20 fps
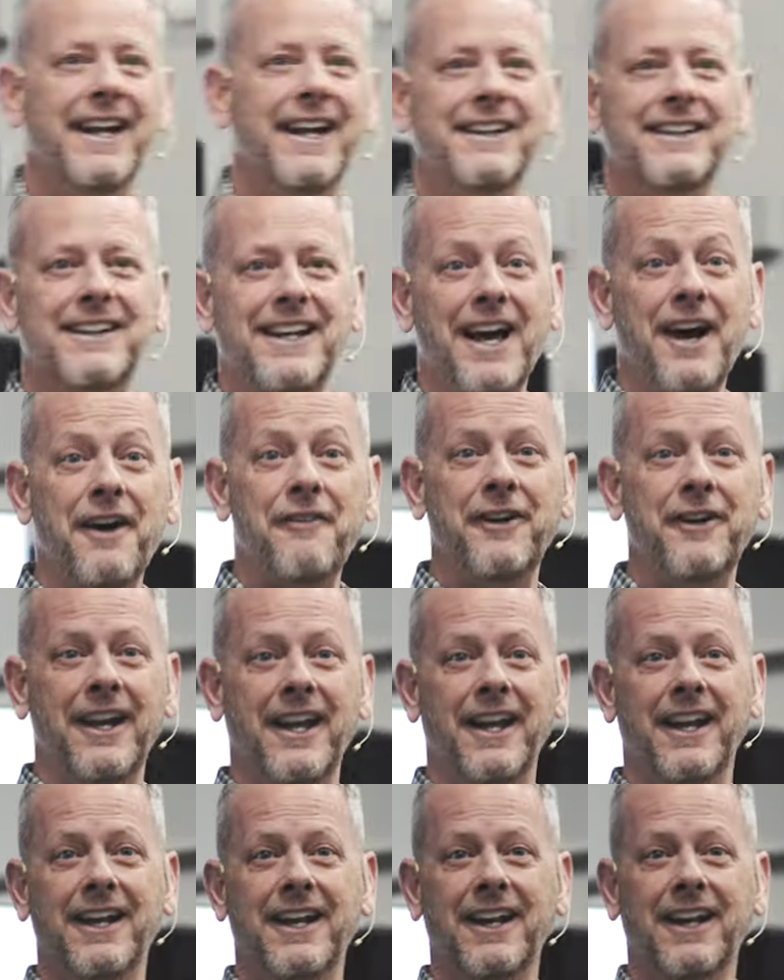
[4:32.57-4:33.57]
in
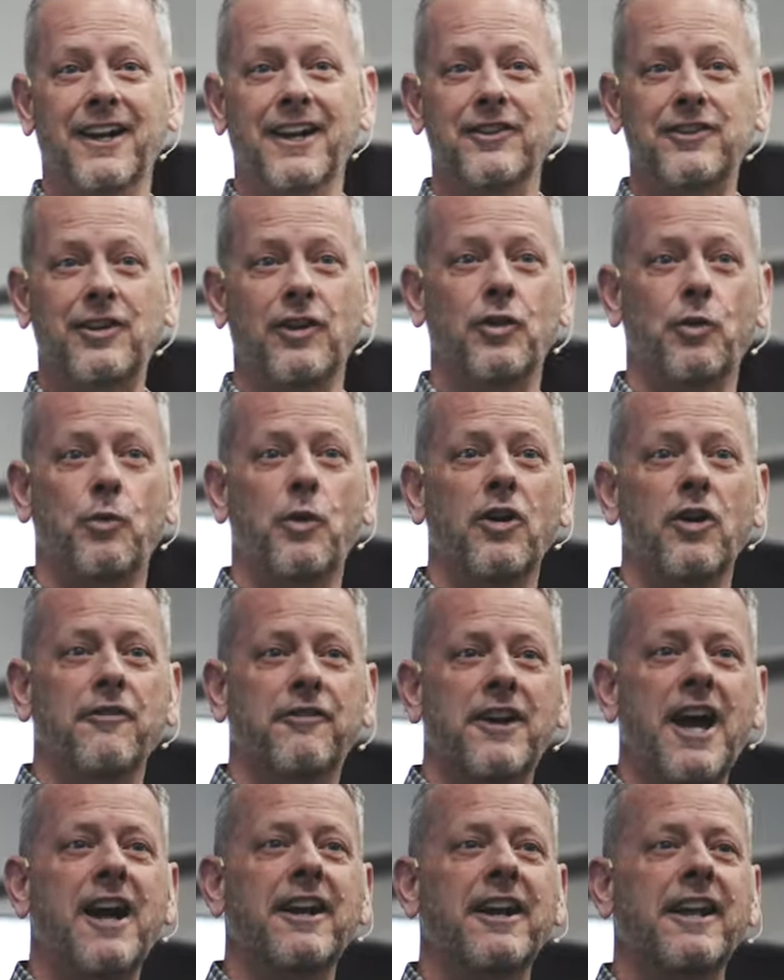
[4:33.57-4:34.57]
covenant to the Word of
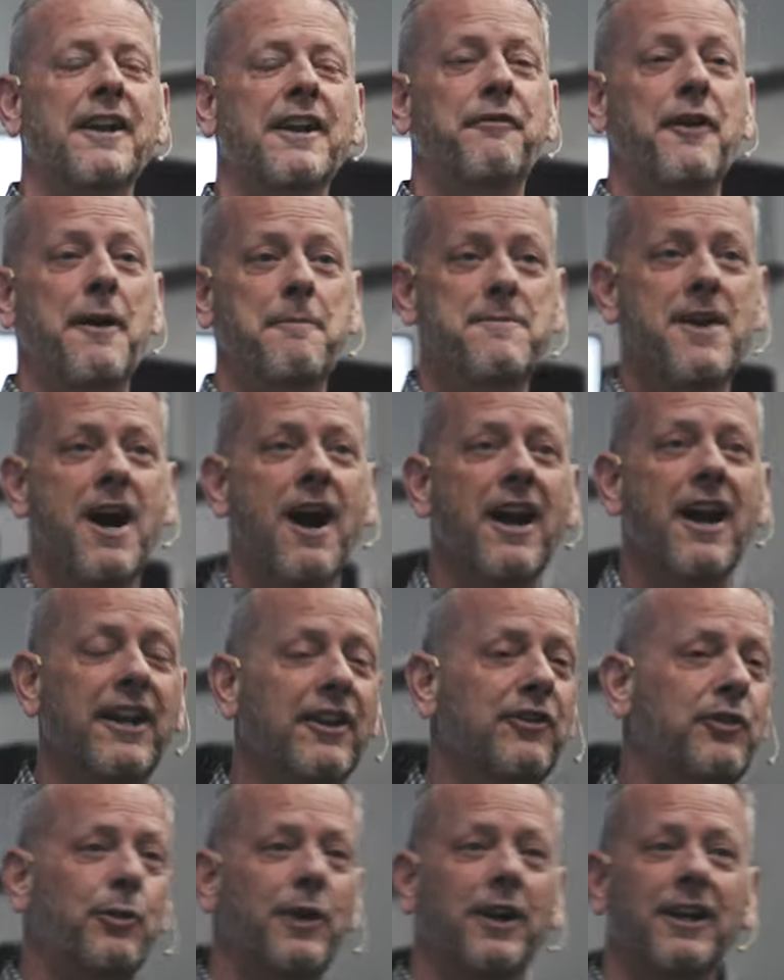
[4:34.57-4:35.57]
God. And if I'm not,
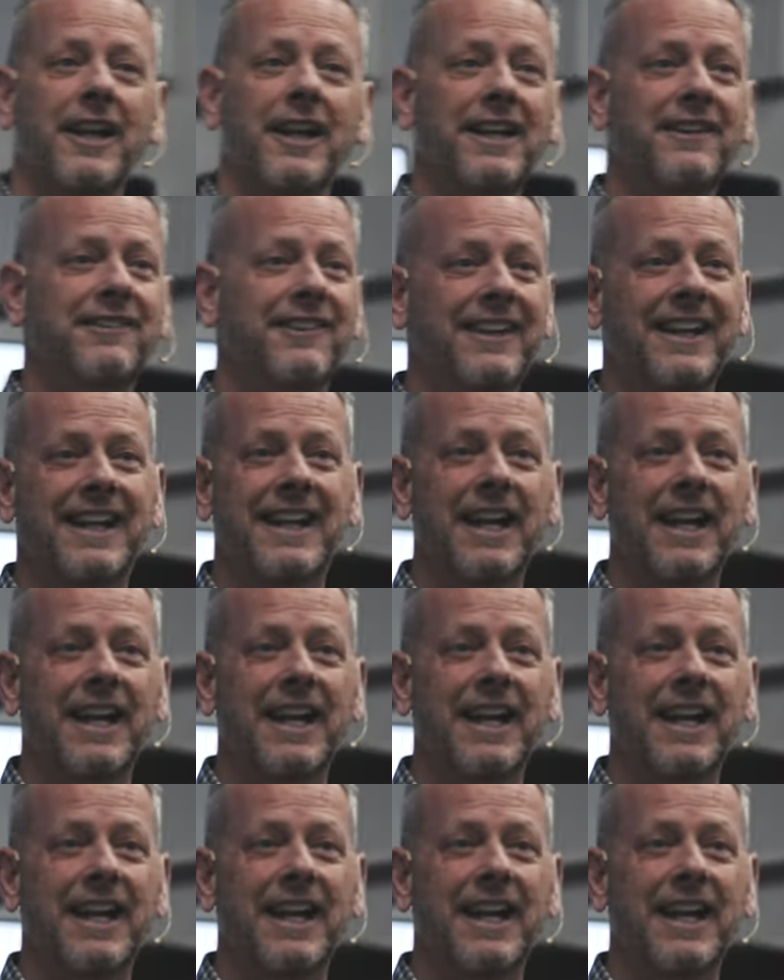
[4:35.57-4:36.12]
it's real easy to